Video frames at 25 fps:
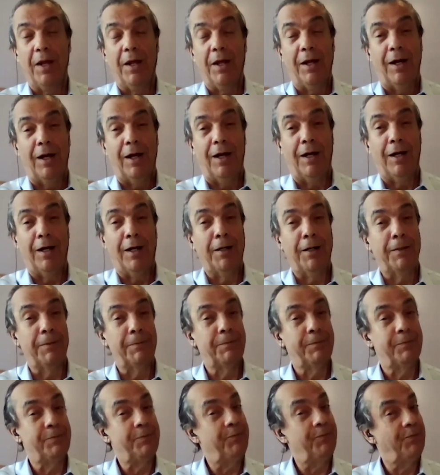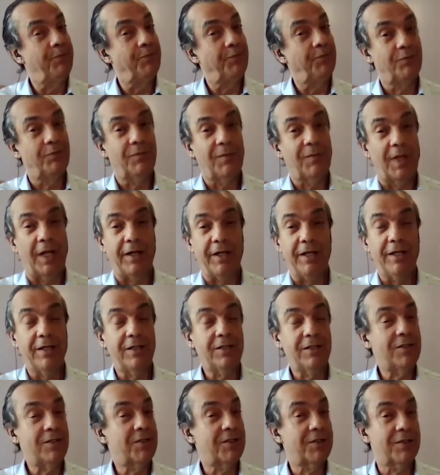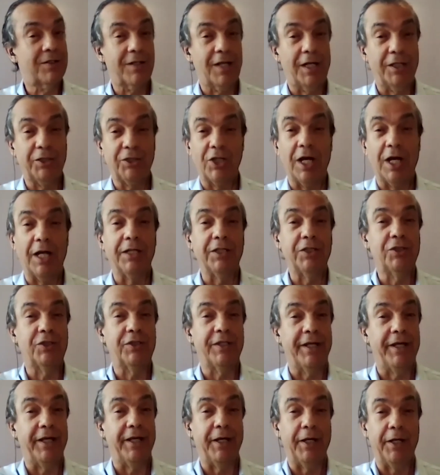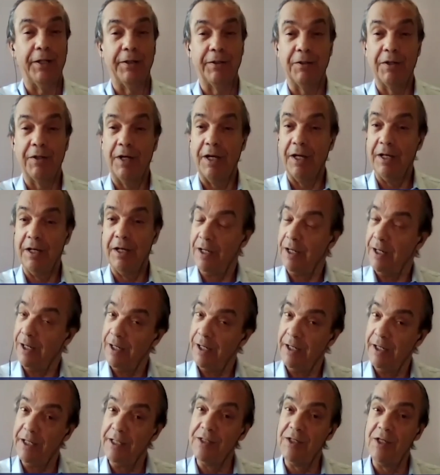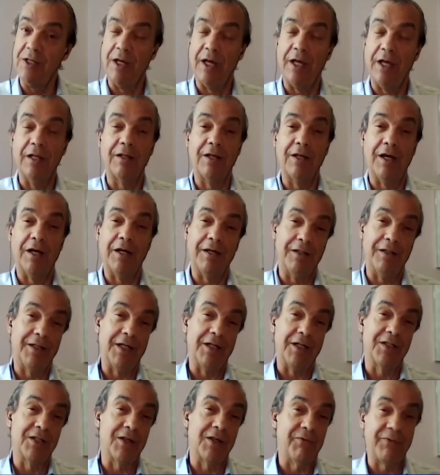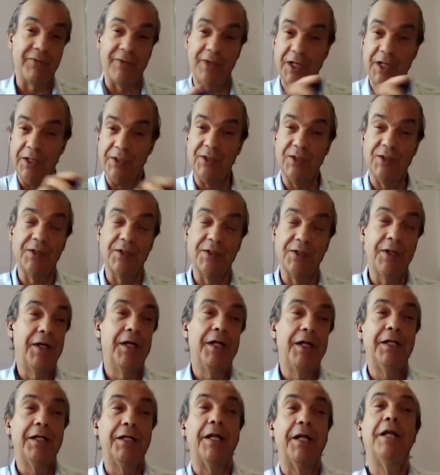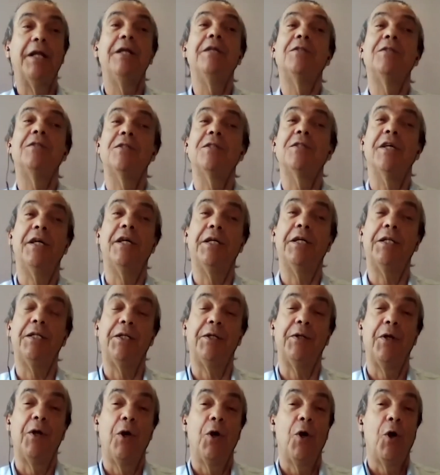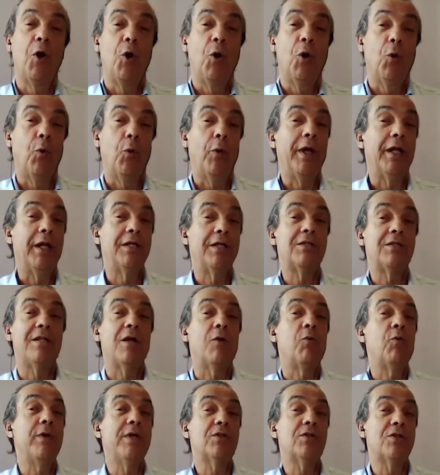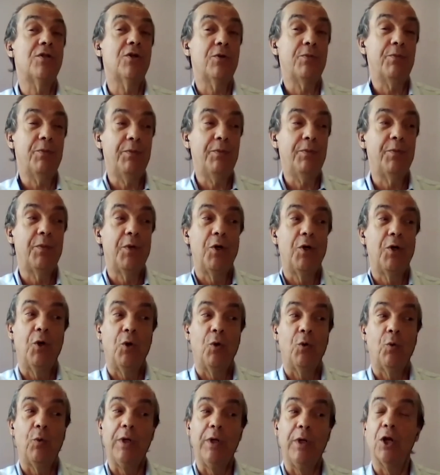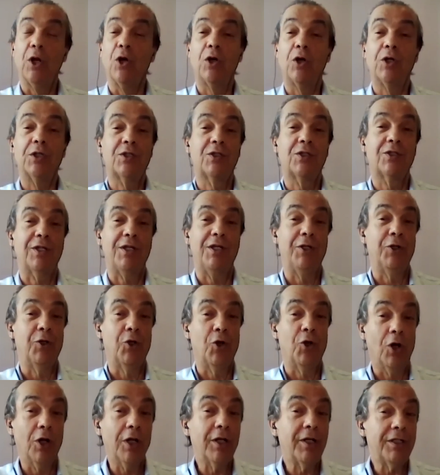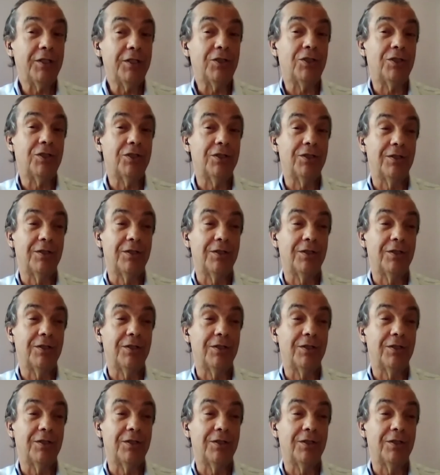there is a challenge there. There is a verse that he said, where is the wisdom? We lost in knowledge.